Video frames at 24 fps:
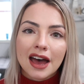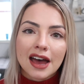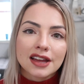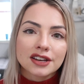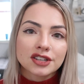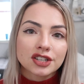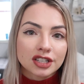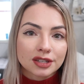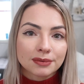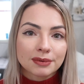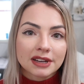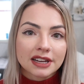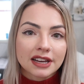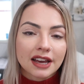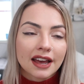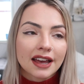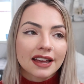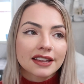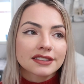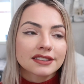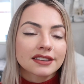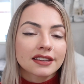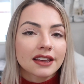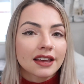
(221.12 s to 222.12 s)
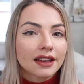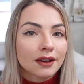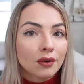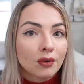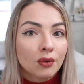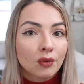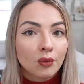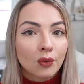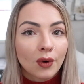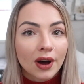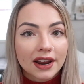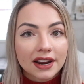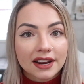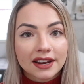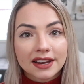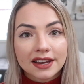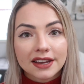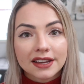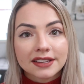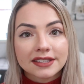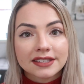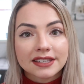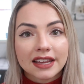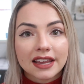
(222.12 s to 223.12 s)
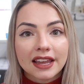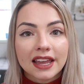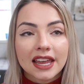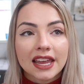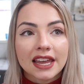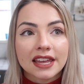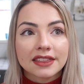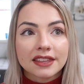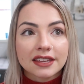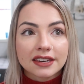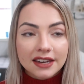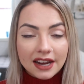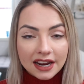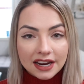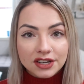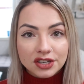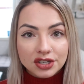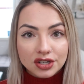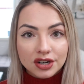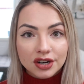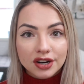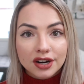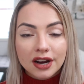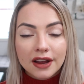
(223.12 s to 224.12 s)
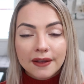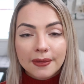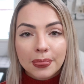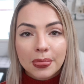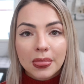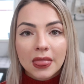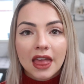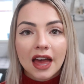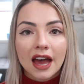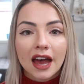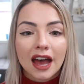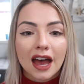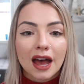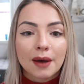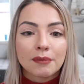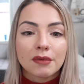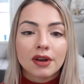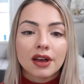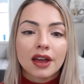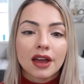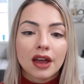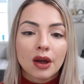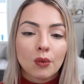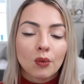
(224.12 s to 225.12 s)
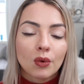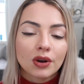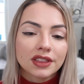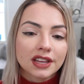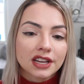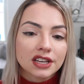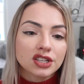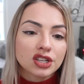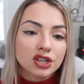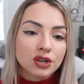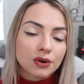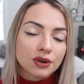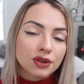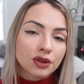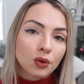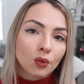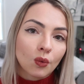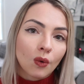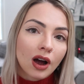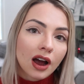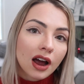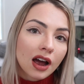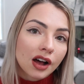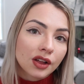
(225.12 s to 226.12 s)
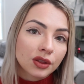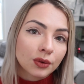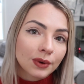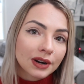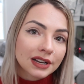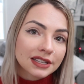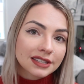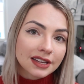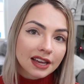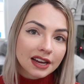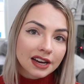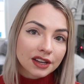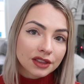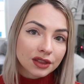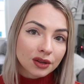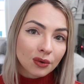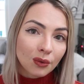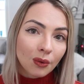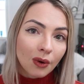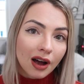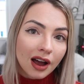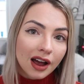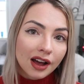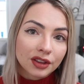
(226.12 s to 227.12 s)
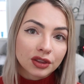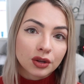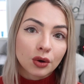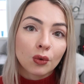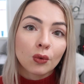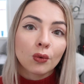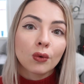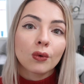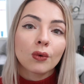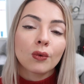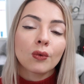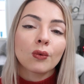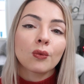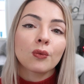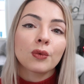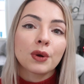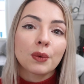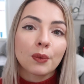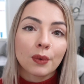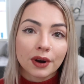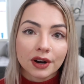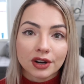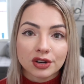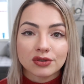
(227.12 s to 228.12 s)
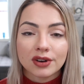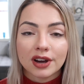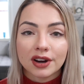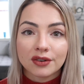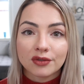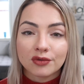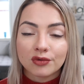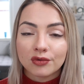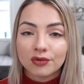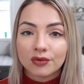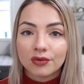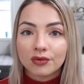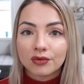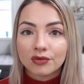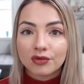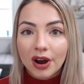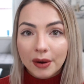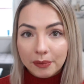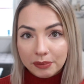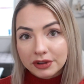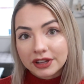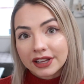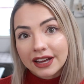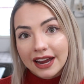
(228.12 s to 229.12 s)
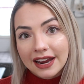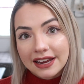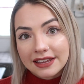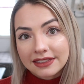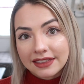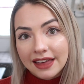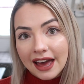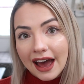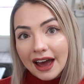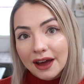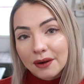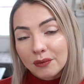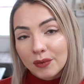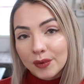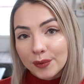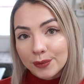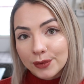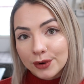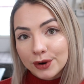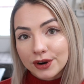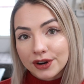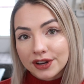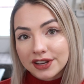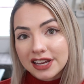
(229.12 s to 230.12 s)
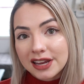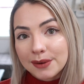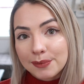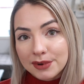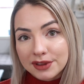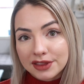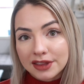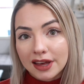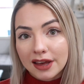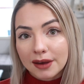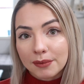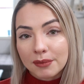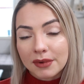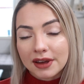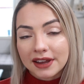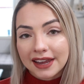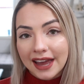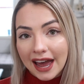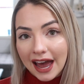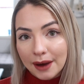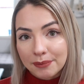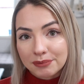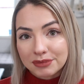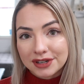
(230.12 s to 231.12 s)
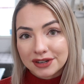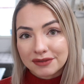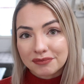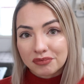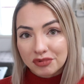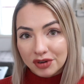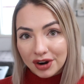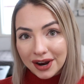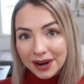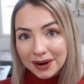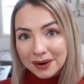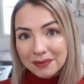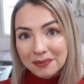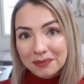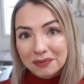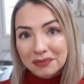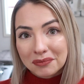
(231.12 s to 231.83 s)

just because what is in the nature and what they do in the wild, what it's like in the wild, we want to try to replicate that when we're keeping them captive bred.